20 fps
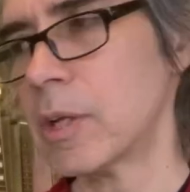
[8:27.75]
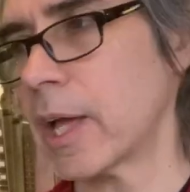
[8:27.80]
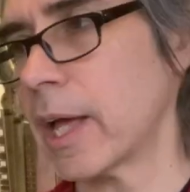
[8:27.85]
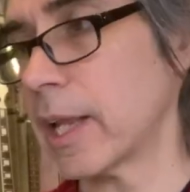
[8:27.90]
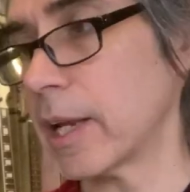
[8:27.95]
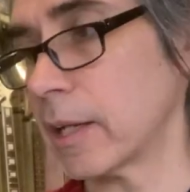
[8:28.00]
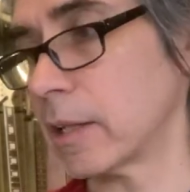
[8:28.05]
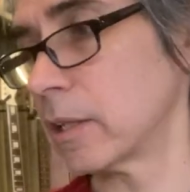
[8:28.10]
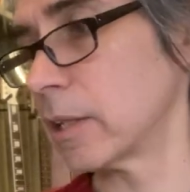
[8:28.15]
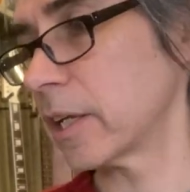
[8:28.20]

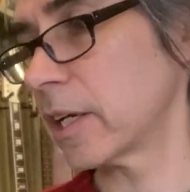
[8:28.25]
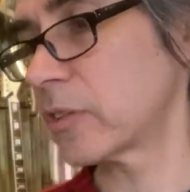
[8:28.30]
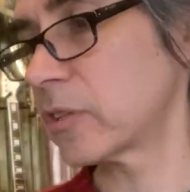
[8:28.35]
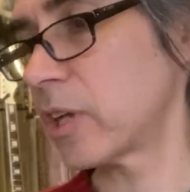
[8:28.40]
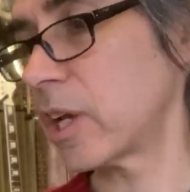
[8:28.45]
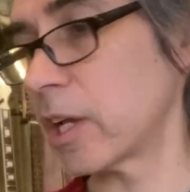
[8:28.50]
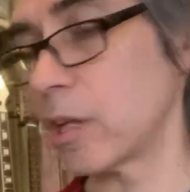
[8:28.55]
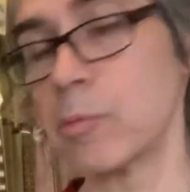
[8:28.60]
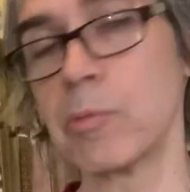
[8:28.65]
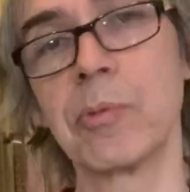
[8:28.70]
And like I
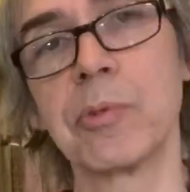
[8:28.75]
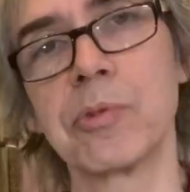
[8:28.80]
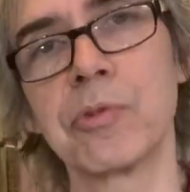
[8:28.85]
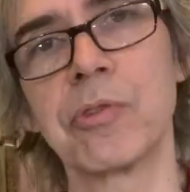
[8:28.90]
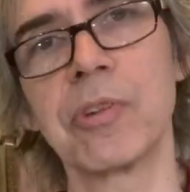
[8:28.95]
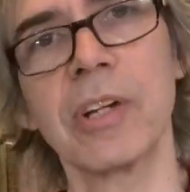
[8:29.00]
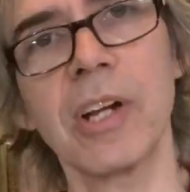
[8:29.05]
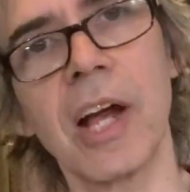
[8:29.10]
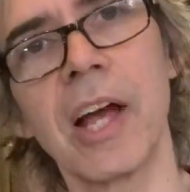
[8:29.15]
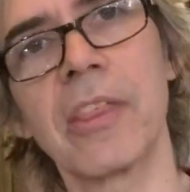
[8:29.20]
said, I almost
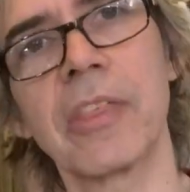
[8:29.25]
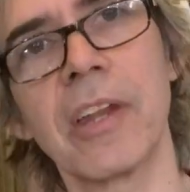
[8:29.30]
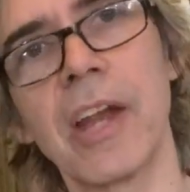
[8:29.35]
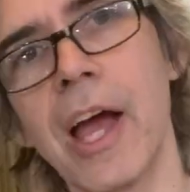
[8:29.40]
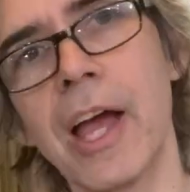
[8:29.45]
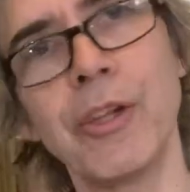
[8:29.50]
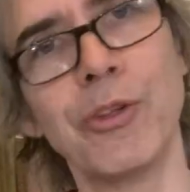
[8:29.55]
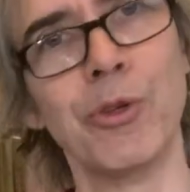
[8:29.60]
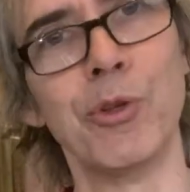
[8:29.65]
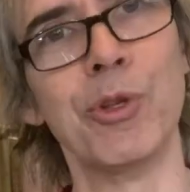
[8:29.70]
forgot that
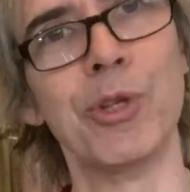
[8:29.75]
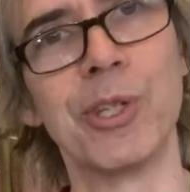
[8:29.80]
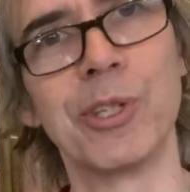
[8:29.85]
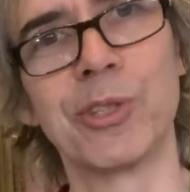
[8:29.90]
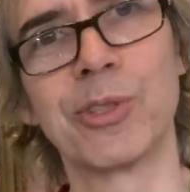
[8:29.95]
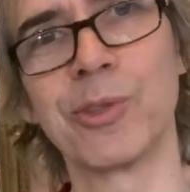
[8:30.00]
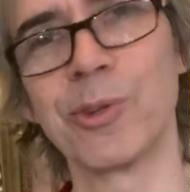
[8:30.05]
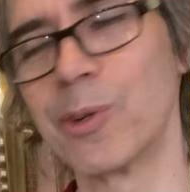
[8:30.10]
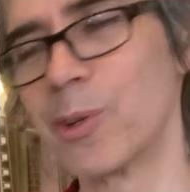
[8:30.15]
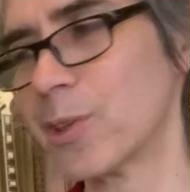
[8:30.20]
I do this
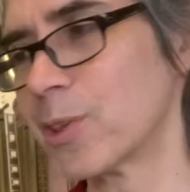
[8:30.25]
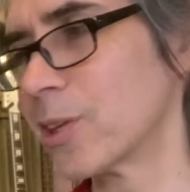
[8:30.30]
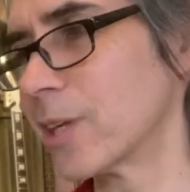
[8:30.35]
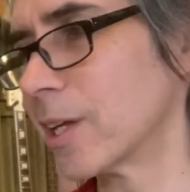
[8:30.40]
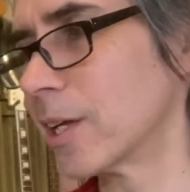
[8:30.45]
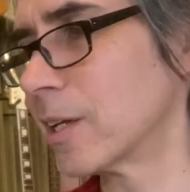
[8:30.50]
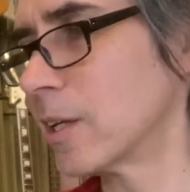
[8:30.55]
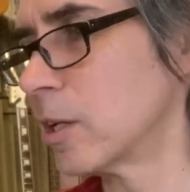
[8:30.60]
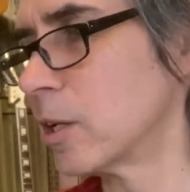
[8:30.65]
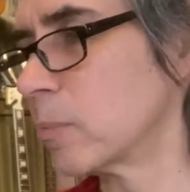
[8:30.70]
sort of
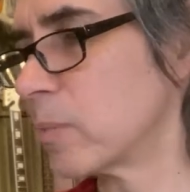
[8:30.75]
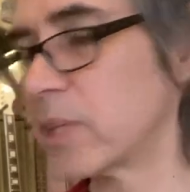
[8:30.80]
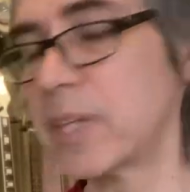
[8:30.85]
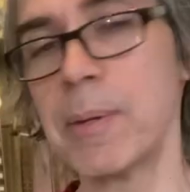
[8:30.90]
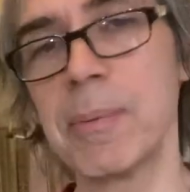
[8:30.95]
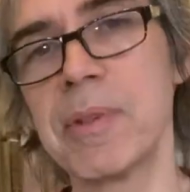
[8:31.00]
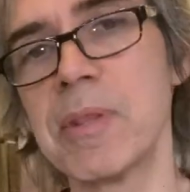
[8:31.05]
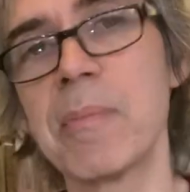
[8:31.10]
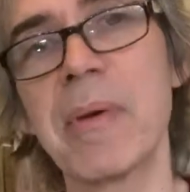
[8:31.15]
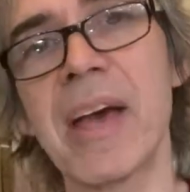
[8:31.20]
thing. But
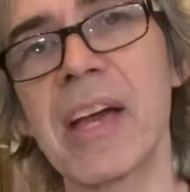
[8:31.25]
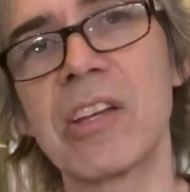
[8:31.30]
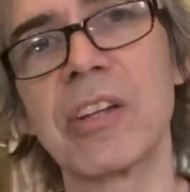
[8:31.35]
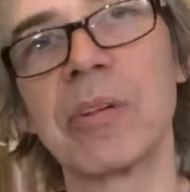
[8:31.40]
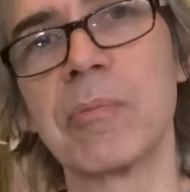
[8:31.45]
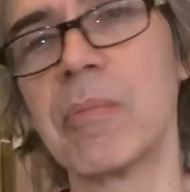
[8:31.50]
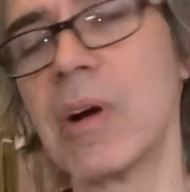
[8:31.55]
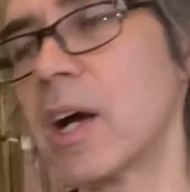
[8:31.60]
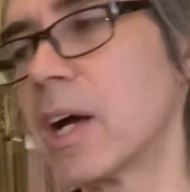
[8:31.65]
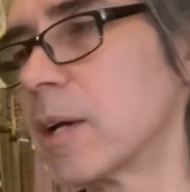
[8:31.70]
keep it in the back of
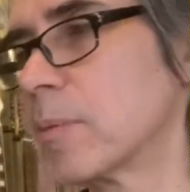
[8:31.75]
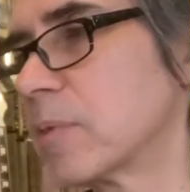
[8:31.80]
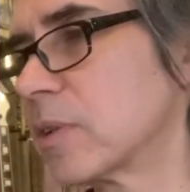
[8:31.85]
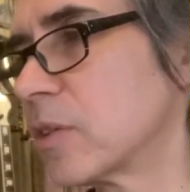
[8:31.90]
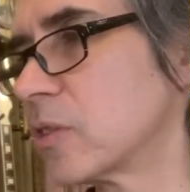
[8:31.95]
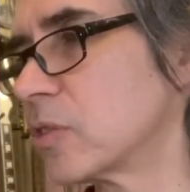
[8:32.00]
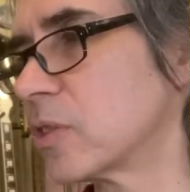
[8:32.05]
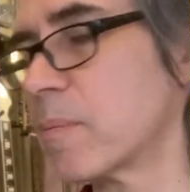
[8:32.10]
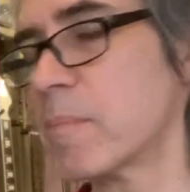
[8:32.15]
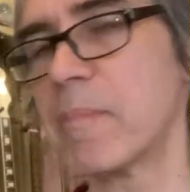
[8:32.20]
your mind,
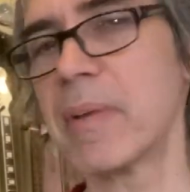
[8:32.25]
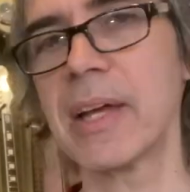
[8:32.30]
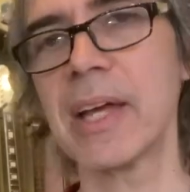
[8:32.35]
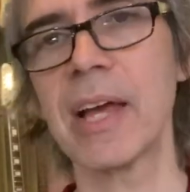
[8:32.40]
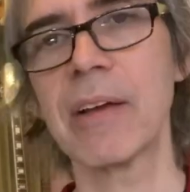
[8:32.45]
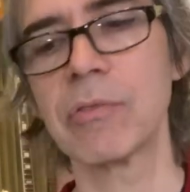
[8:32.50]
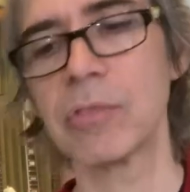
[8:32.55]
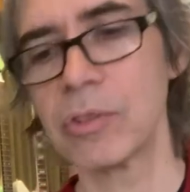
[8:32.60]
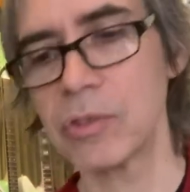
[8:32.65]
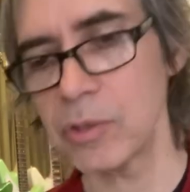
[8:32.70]
because you may
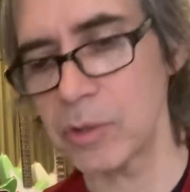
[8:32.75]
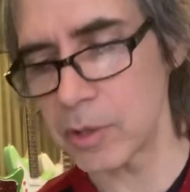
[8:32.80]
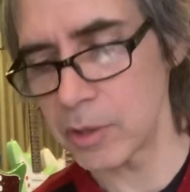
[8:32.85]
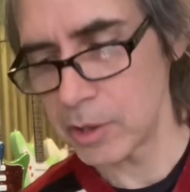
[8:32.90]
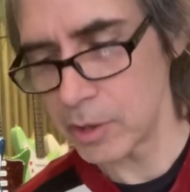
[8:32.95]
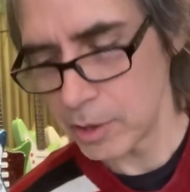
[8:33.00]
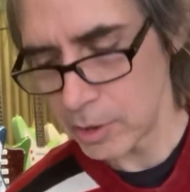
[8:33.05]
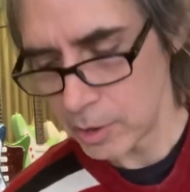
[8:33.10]
have to do it.